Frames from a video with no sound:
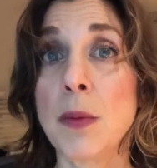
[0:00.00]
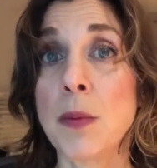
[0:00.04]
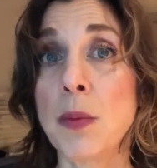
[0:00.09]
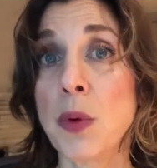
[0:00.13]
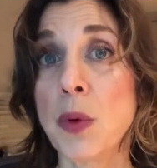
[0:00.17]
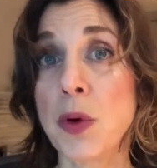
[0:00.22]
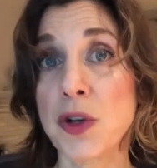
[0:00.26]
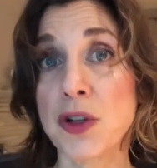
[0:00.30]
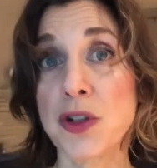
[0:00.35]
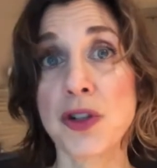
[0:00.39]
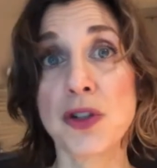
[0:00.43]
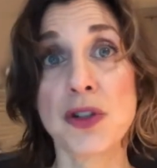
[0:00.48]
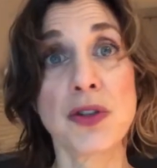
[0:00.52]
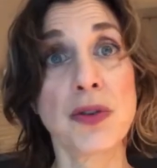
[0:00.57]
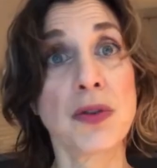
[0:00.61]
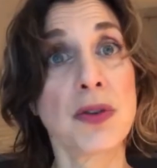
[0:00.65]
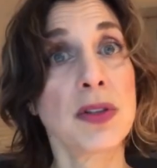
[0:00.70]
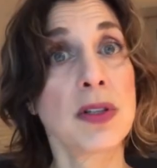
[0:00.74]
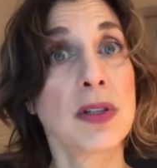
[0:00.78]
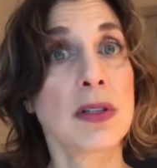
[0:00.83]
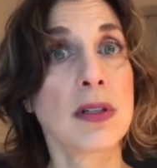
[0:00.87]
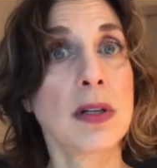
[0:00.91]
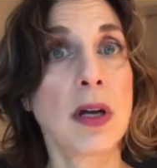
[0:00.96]
abortions
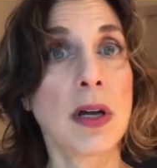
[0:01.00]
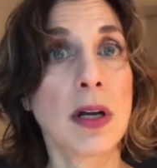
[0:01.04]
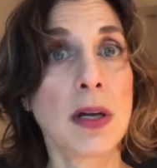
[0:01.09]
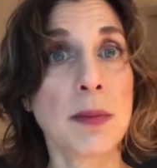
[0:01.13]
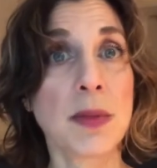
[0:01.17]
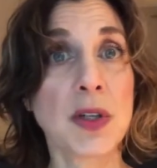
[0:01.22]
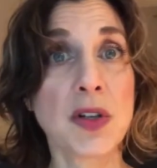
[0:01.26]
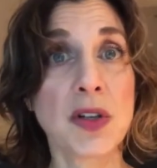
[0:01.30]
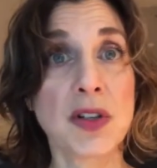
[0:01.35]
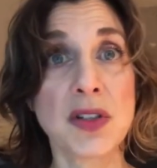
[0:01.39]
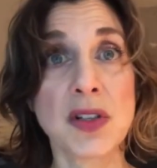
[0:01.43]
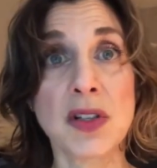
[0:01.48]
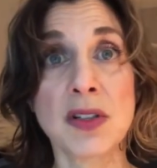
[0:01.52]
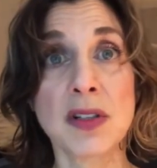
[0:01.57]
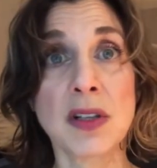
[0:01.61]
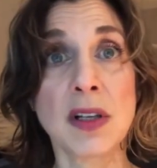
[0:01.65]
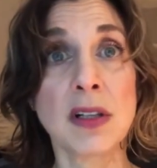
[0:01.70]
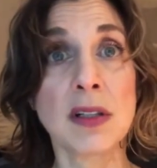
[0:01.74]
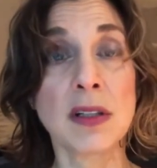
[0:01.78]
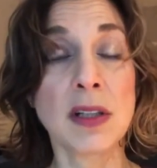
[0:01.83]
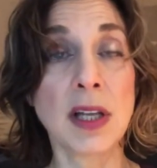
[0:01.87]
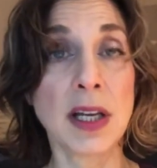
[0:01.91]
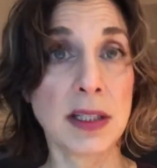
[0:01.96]
during this time because it's
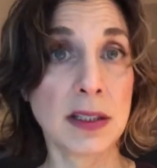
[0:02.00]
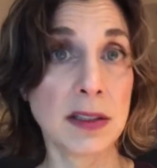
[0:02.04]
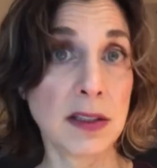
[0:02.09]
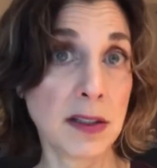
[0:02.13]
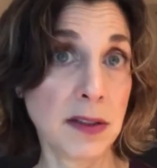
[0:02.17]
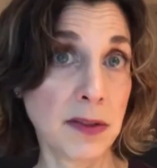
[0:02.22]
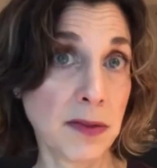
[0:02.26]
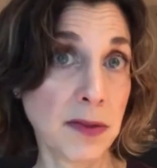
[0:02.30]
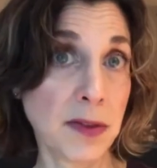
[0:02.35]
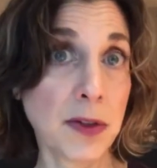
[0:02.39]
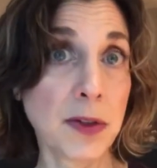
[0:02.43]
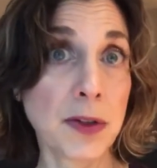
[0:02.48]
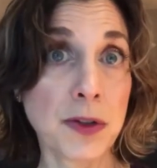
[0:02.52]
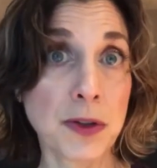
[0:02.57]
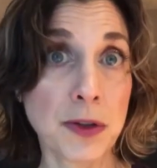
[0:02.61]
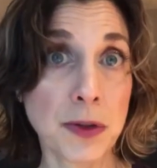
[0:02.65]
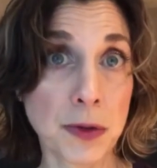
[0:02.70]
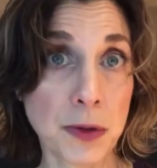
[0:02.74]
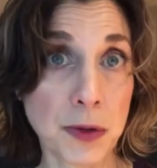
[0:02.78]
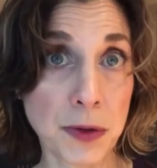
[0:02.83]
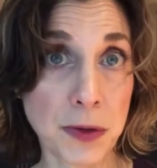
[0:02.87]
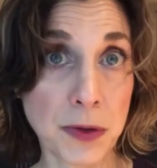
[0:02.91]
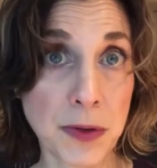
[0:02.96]
elective
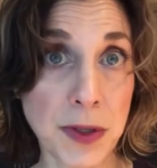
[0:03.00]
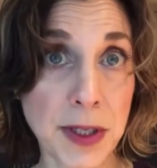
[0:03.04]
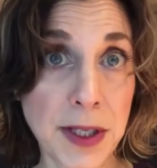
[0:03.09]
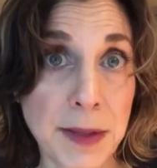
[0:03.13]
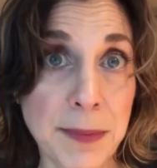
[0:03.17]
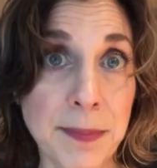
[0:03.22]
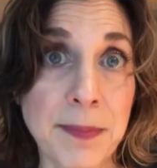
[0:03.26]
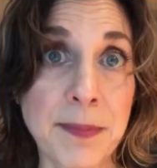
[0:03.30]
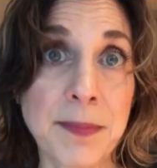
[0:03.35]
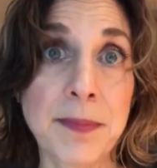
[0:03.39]
surgery.